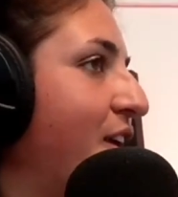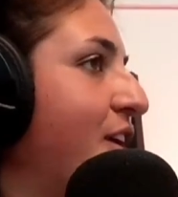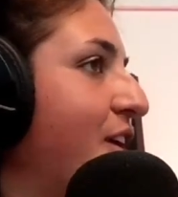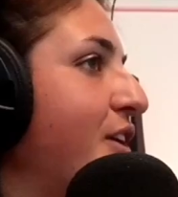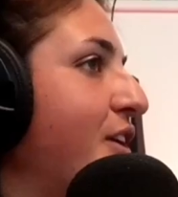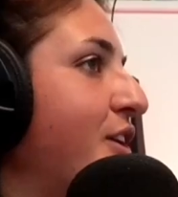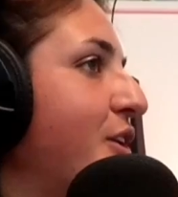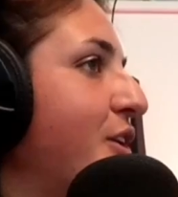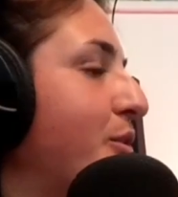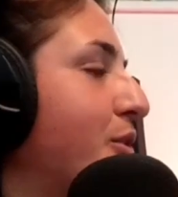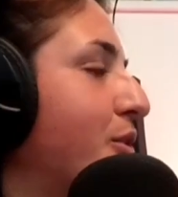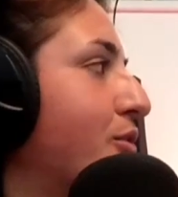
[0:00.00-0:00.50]

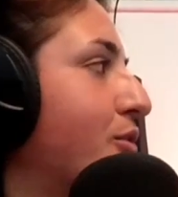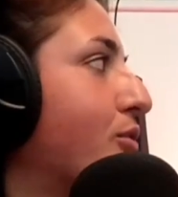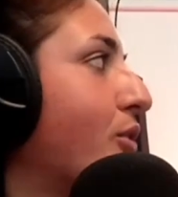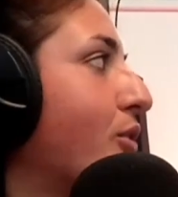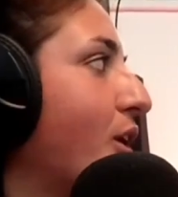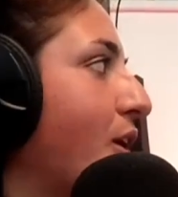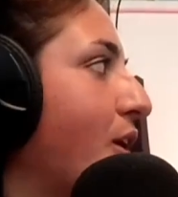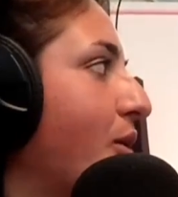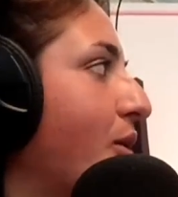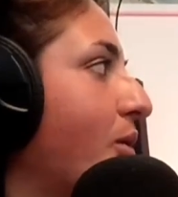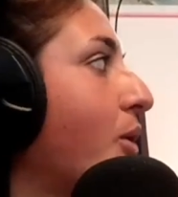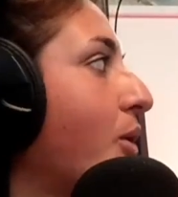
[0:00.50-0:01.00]
You would
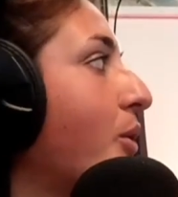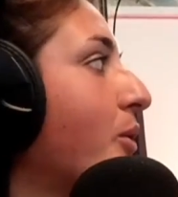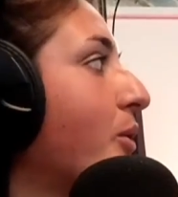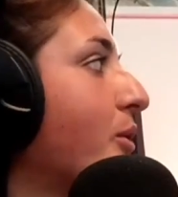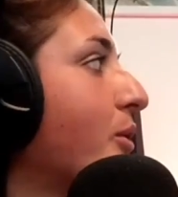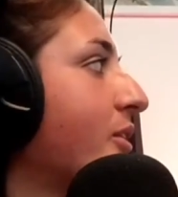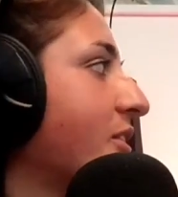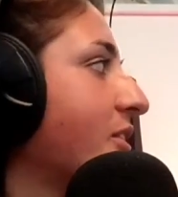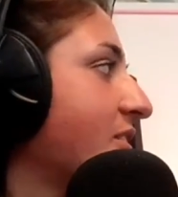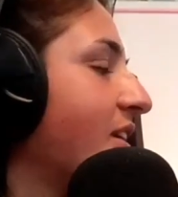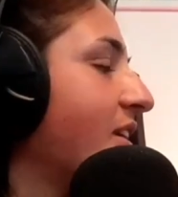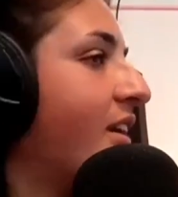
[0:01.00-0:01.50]
row
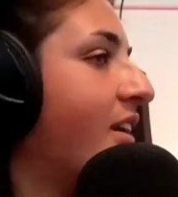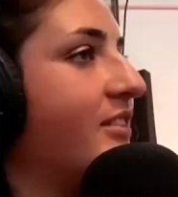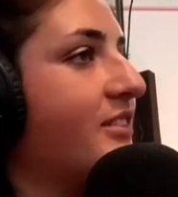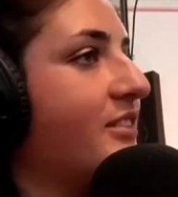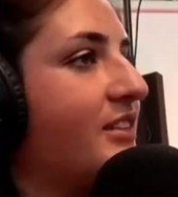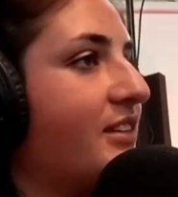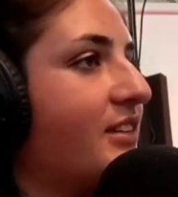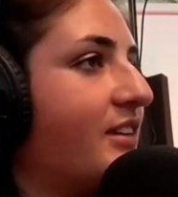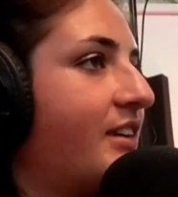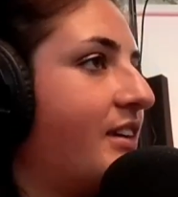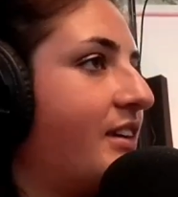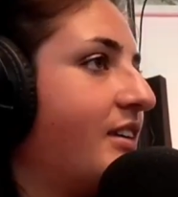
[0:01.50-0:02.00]

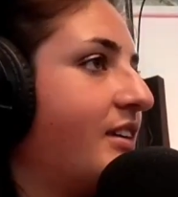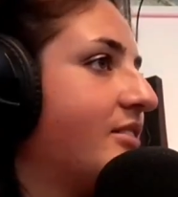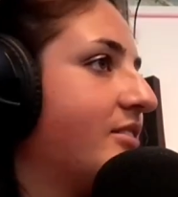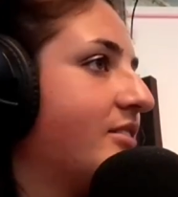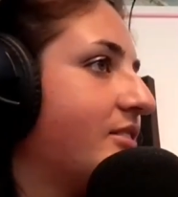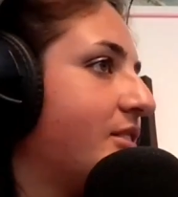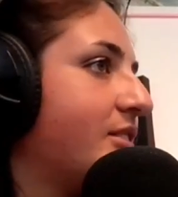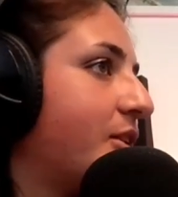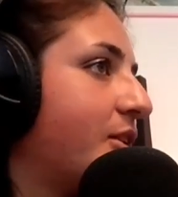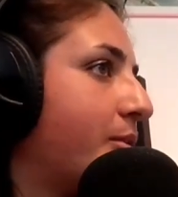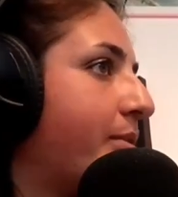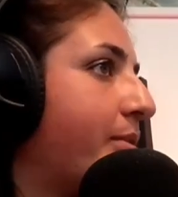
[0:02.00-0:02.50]
horizontally
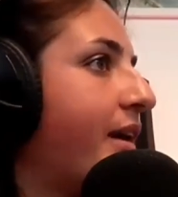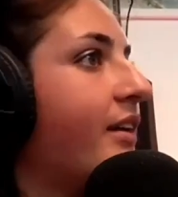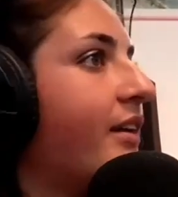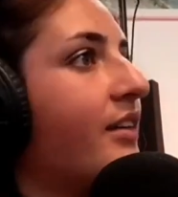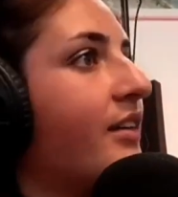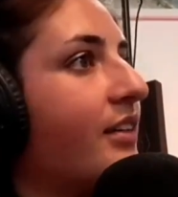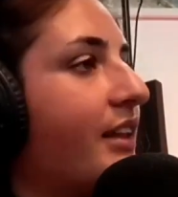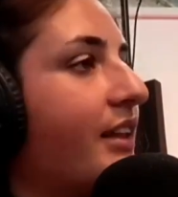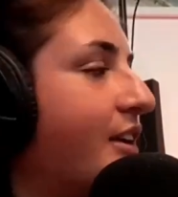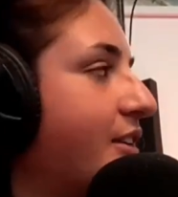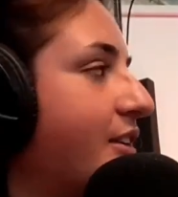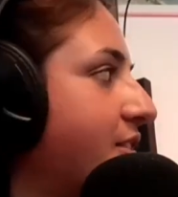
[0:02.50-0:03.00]
or
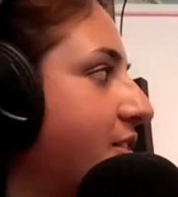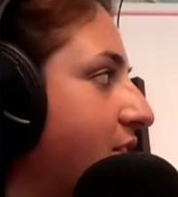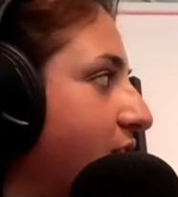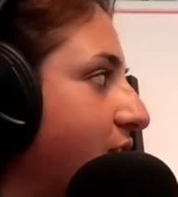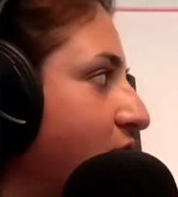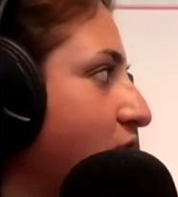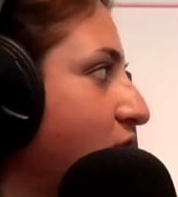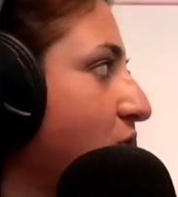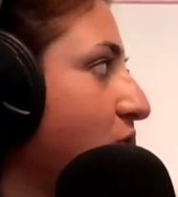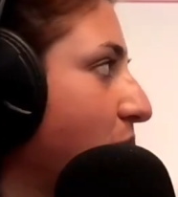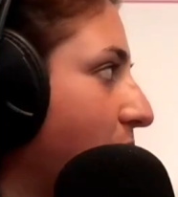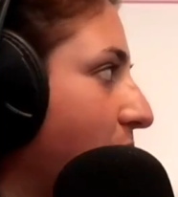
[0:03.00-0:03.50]
parallel to the
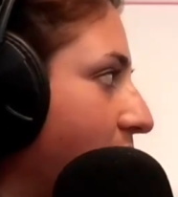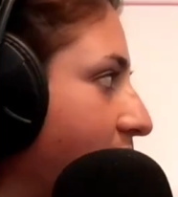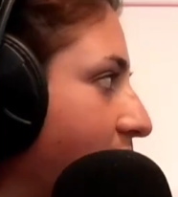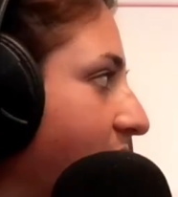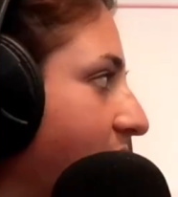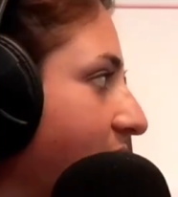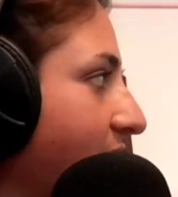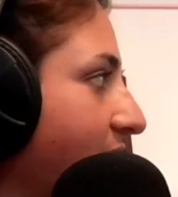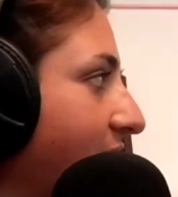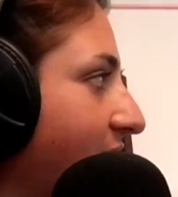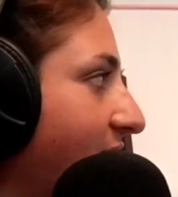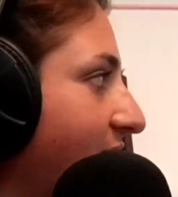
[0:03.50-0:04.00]
shore
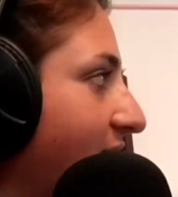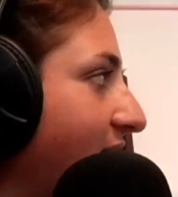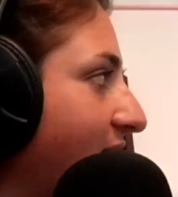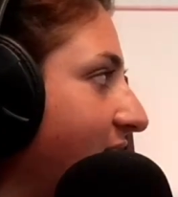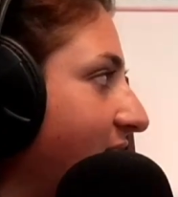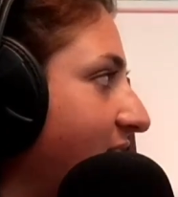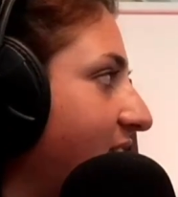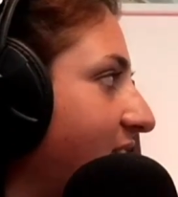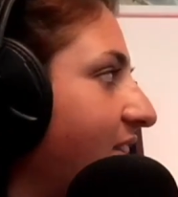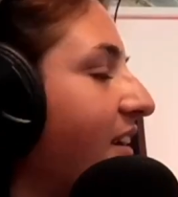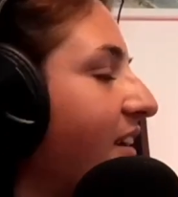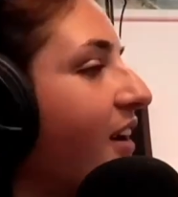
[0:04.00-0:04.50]

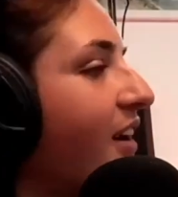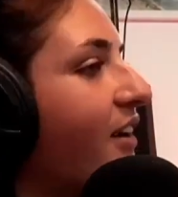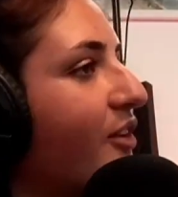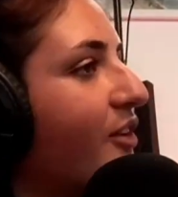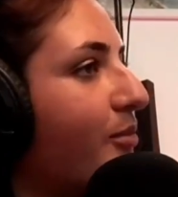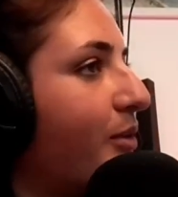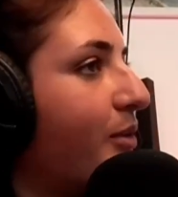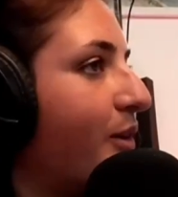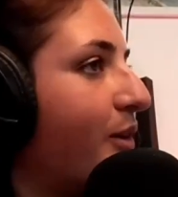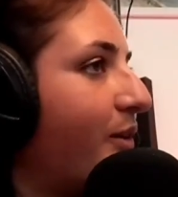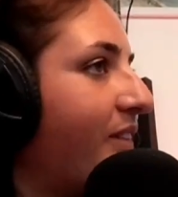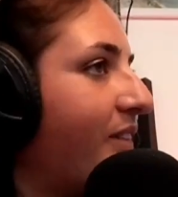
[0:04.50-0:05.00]
to the other
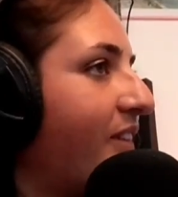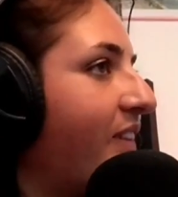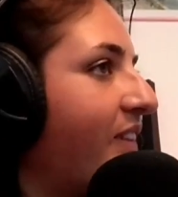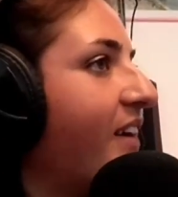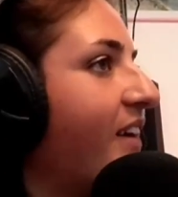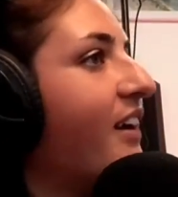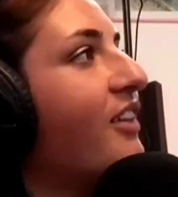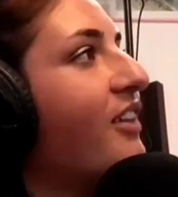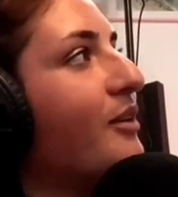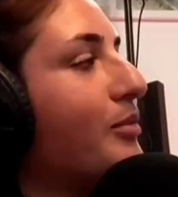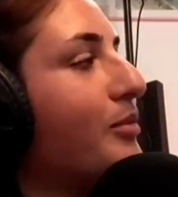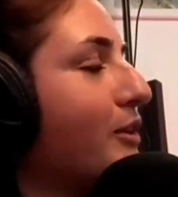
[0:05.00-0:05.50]
buoy, and then the
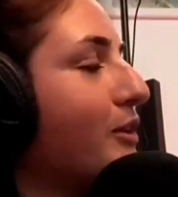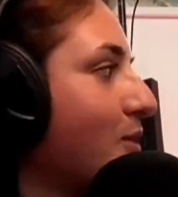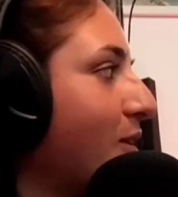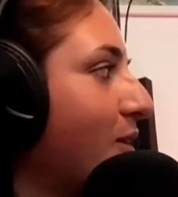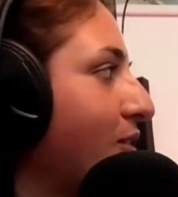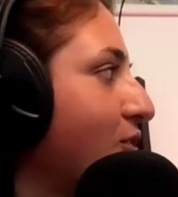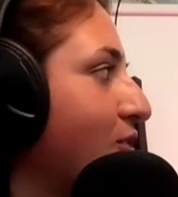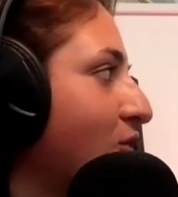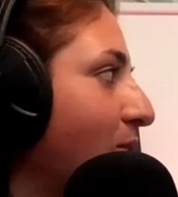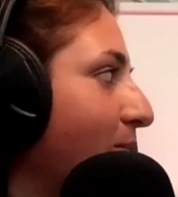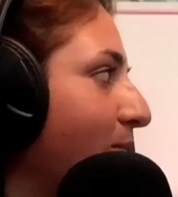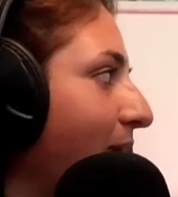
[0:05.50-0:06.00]
other person had to
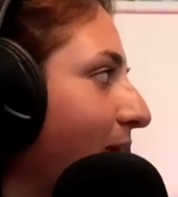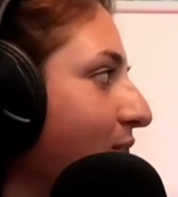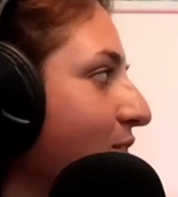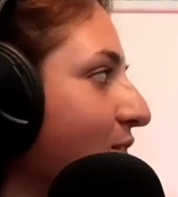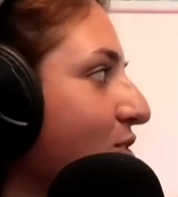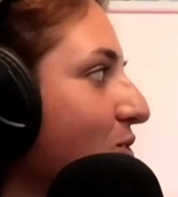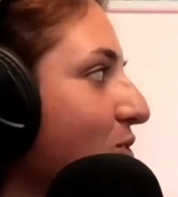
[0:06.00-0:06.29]
jump out and swim.